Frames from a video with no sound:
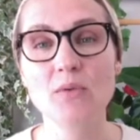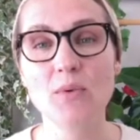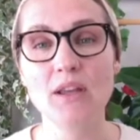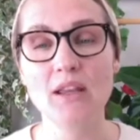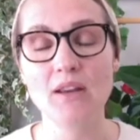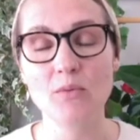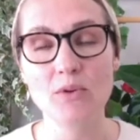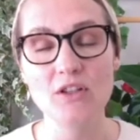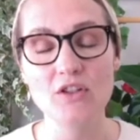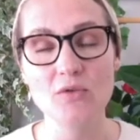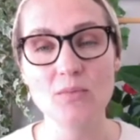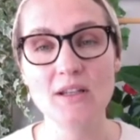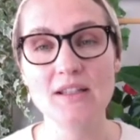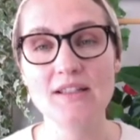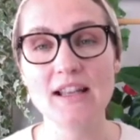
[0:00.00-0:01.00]
way, which
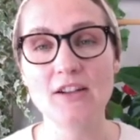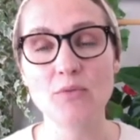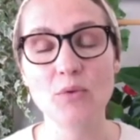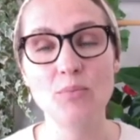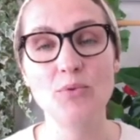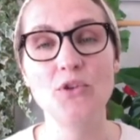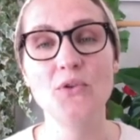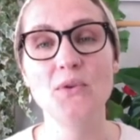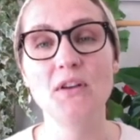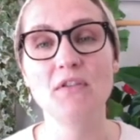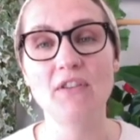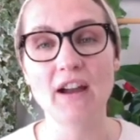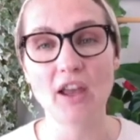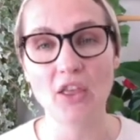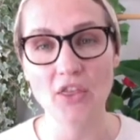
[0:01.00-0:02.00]
means that we
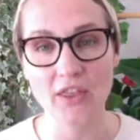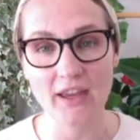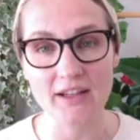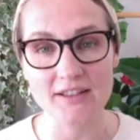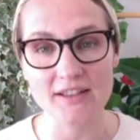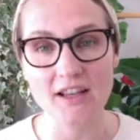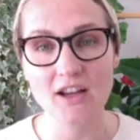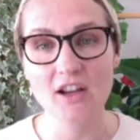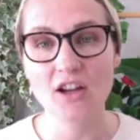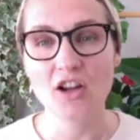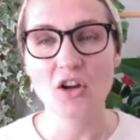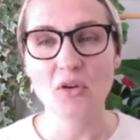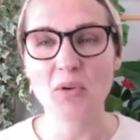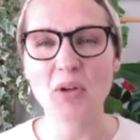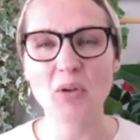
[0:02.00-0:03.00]
beautify things.
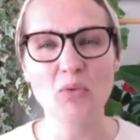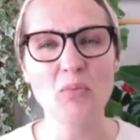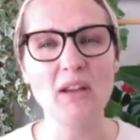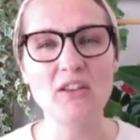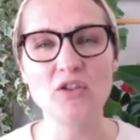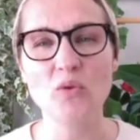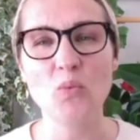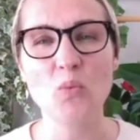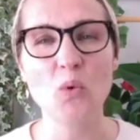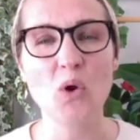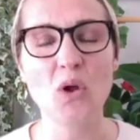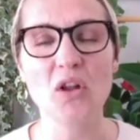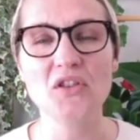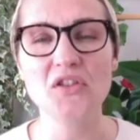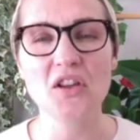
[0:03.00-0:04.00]
We don't make the
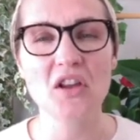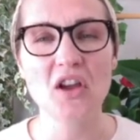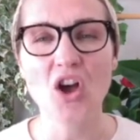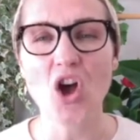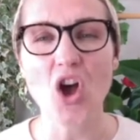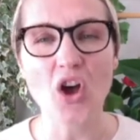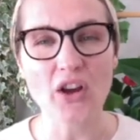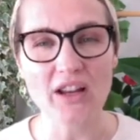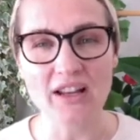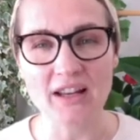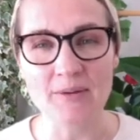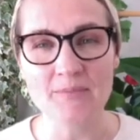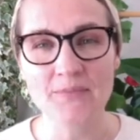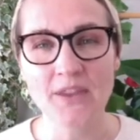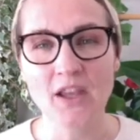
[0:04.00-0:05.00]
world
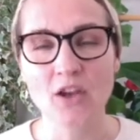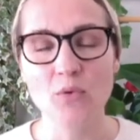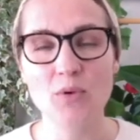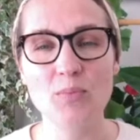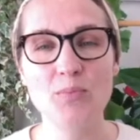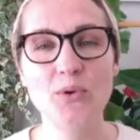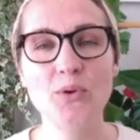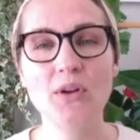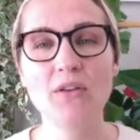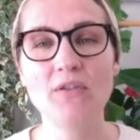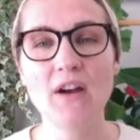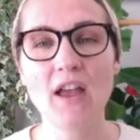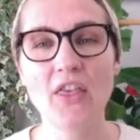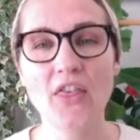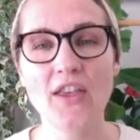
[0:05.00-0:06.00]
ugly. We
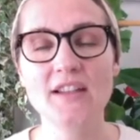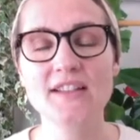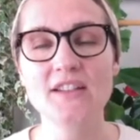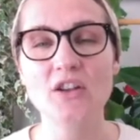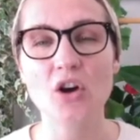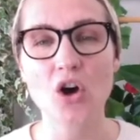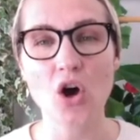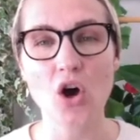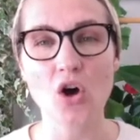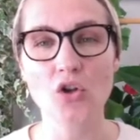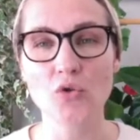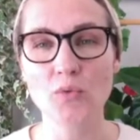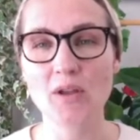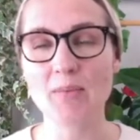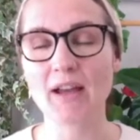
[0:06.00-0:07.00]
beautify things in our
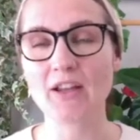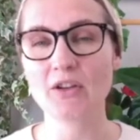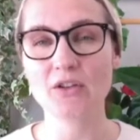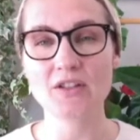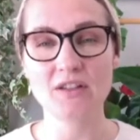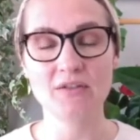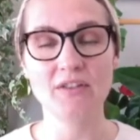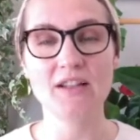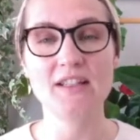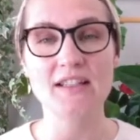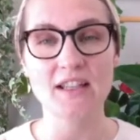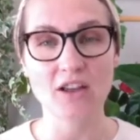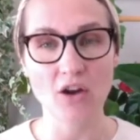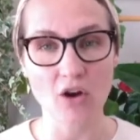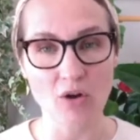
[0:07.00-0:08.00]
own way by
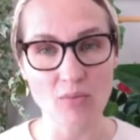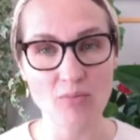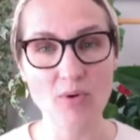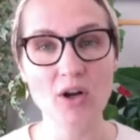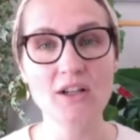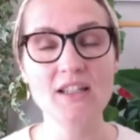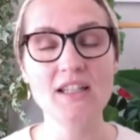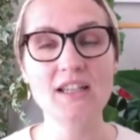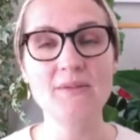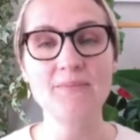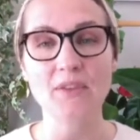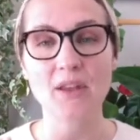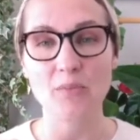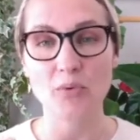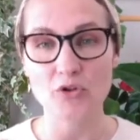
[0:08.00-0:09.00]
cultivating our
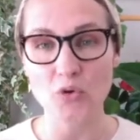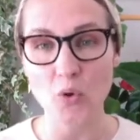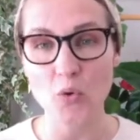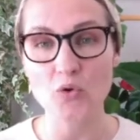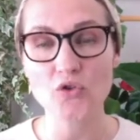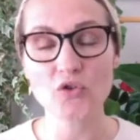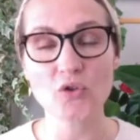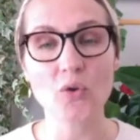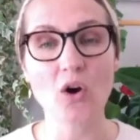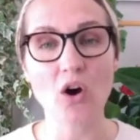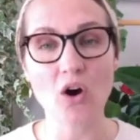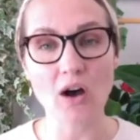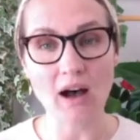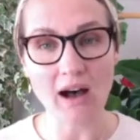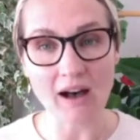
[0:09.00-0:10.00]
body, but also
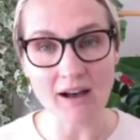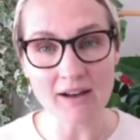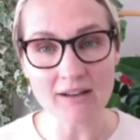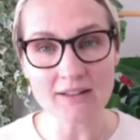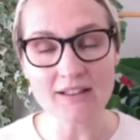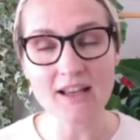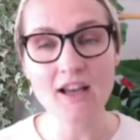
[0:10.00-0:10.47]
our heart,